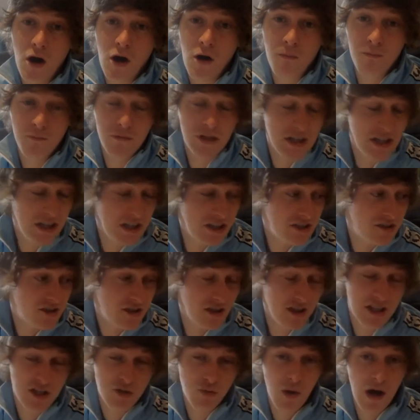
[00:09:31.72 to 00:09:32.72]

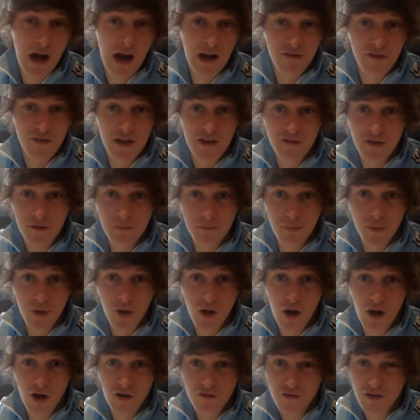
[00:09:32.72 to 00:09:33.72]
his wife giving
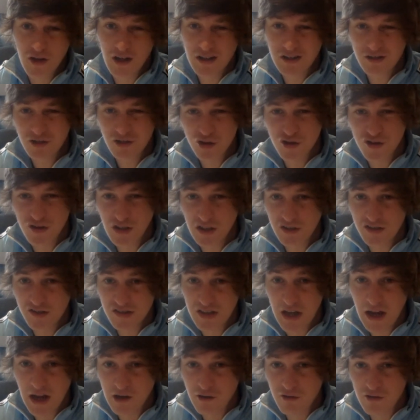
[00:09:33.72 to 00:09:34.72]
birth, I just see
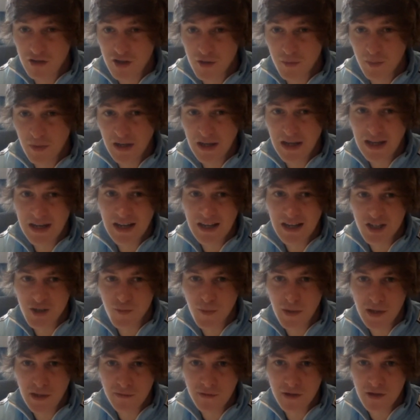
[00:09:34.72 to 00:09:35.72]
Saka as a bit
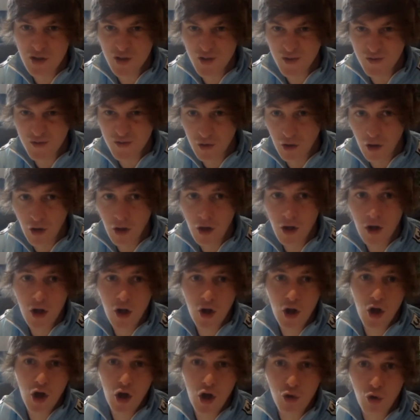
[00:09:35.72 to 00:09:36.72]
inexperienced for a
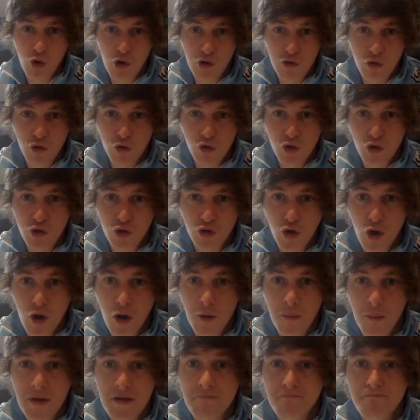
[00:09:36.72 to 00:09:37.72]
North London
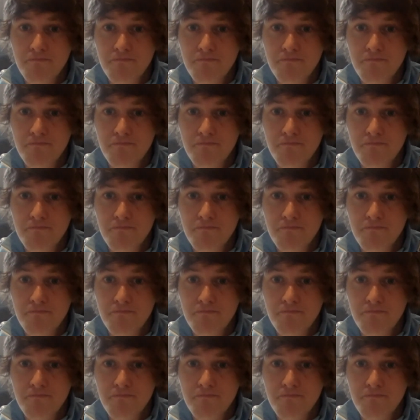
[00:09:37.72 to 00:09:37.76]
derby.